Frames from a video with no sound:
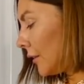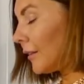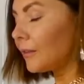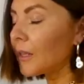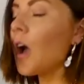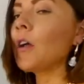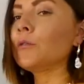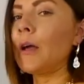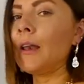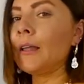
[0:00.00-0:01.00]
the
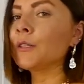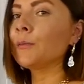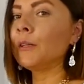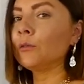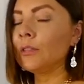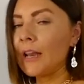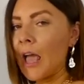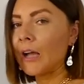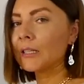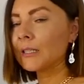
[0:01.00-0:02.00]
third one leads me to the
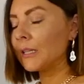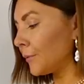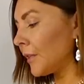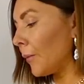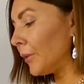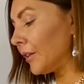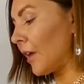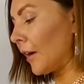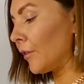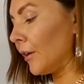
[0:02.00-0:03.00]
next
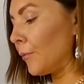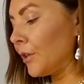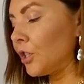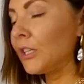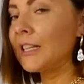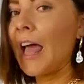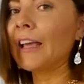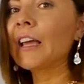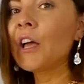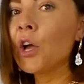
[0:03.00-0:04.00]
subcategory, which is like